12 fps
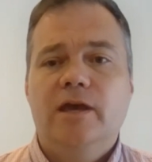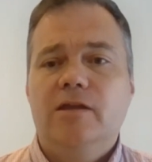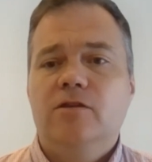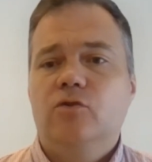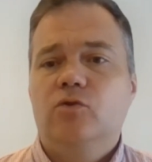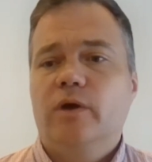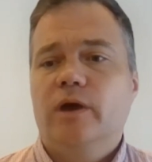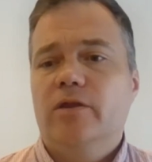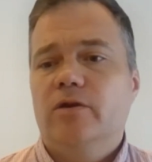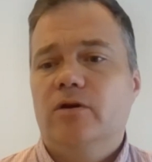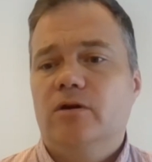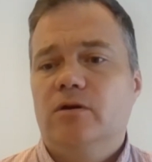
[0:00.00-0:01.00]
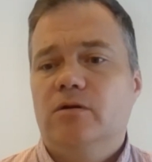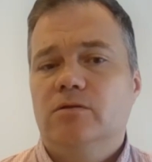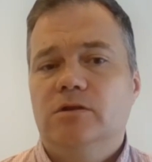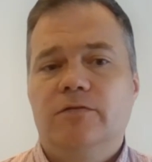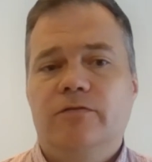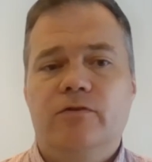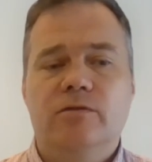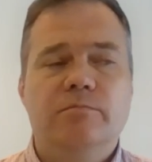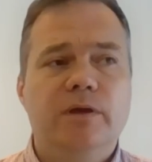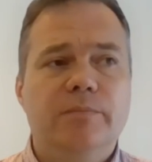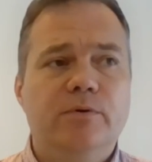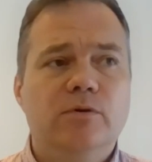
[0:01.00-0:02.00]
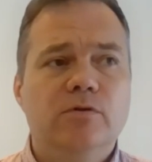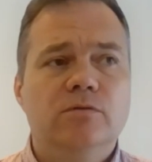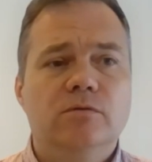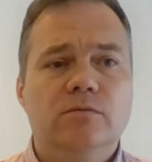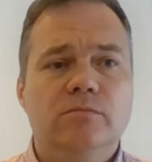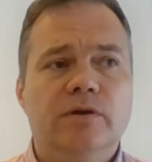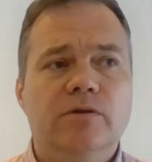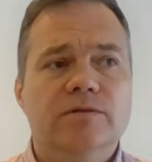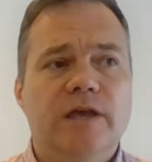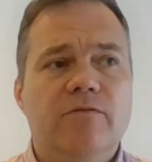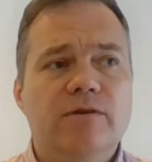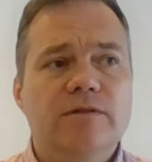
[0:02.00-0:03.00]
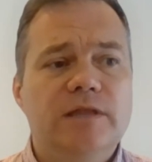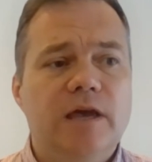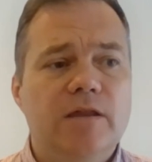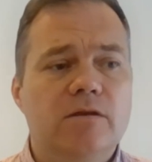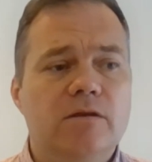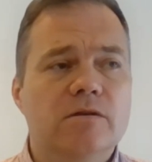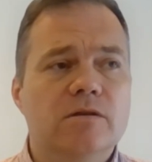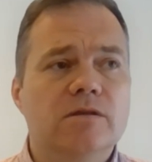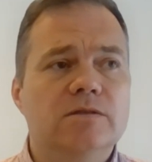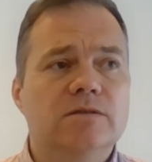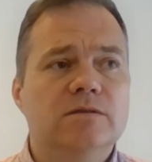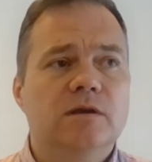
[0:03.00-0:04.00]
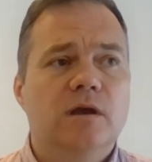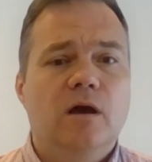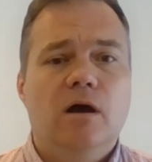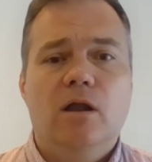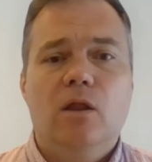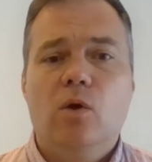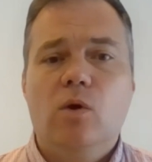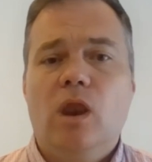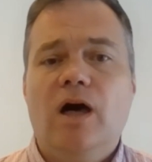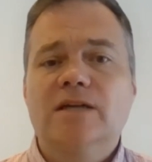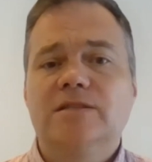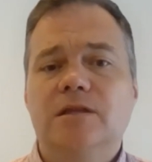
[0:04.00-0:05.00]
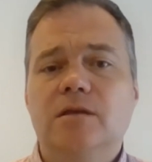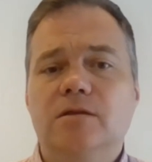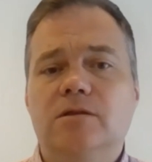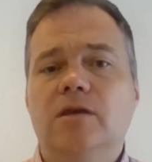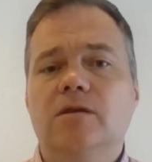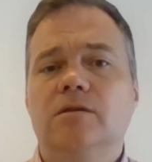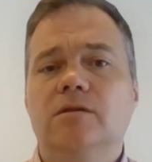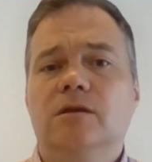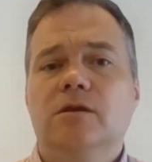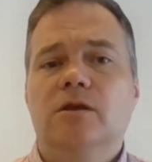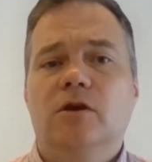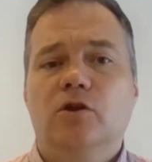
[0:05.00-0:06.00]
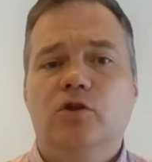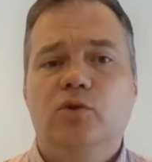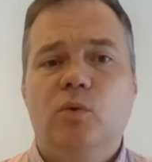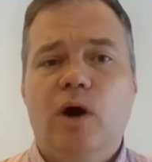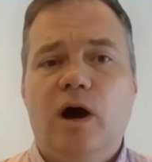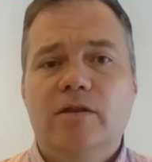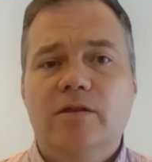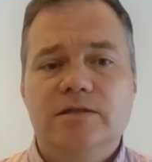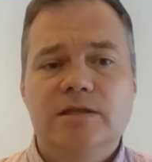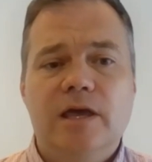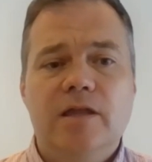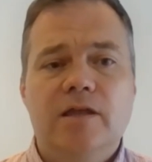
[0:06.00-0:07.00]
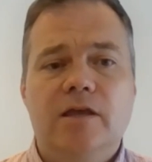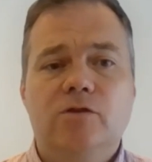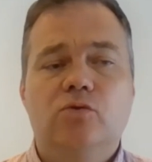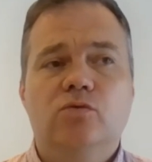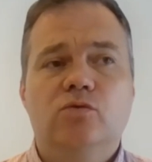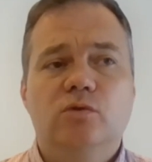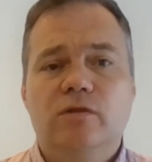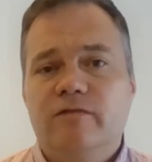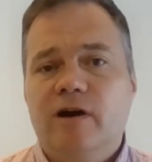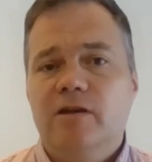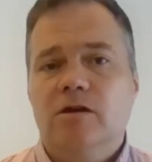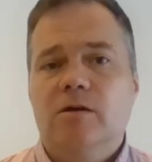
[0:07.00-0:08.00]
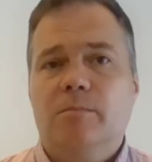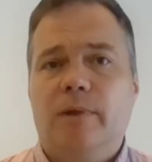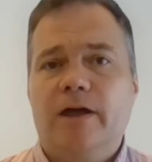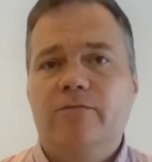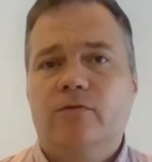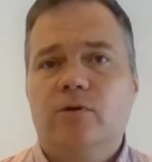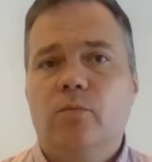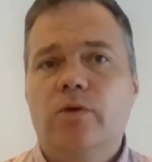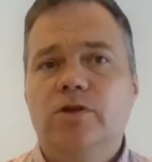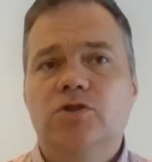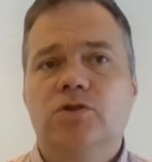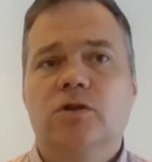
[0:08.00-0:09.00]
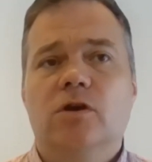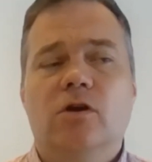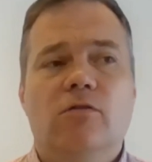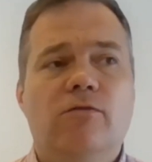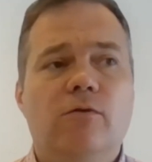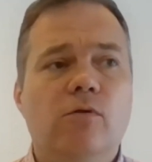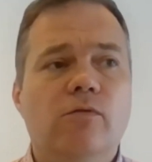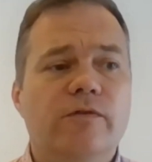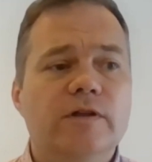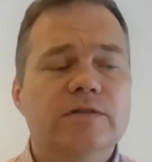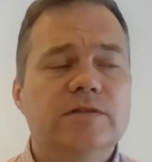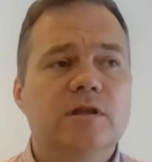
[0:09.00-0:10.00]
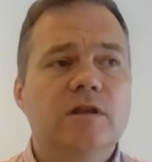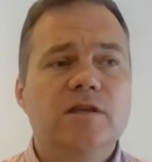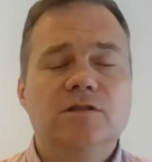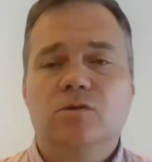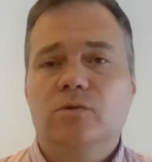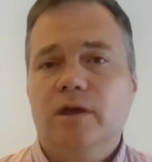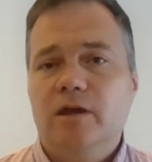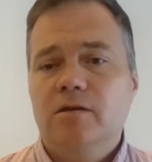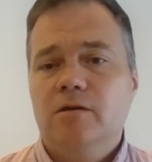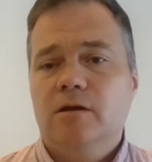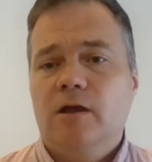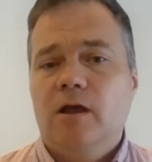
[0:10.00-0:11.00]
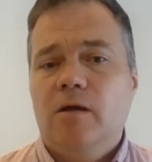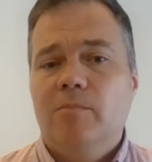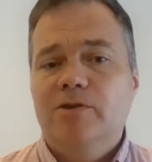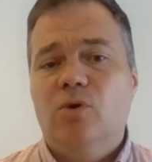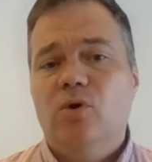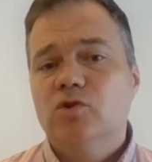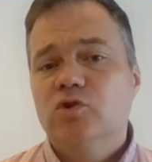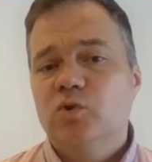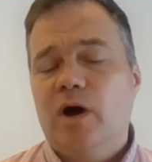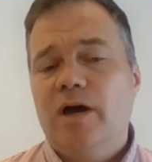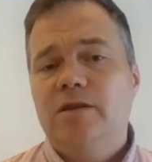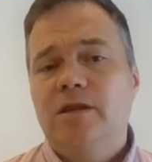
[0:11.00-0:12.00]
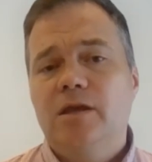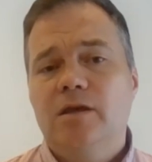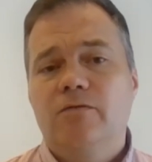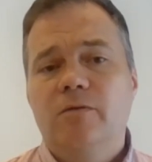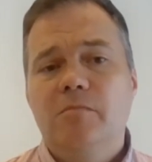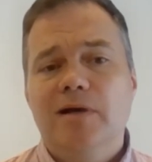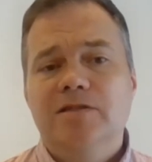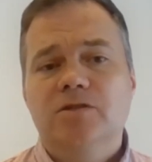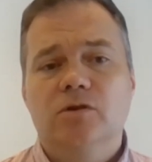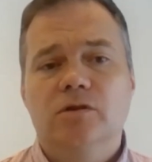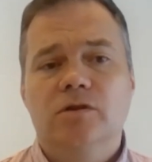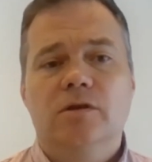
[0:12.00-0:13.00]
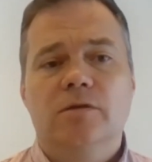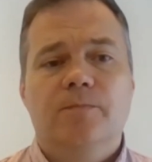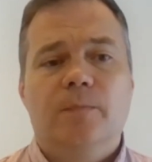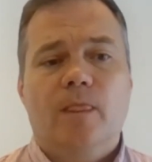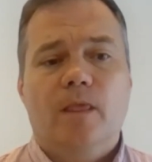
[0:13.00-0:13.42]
get together different people, because every standard is a long-lasting thing, to understand and to define a platform which fulfills the needs today. But also, I think we must not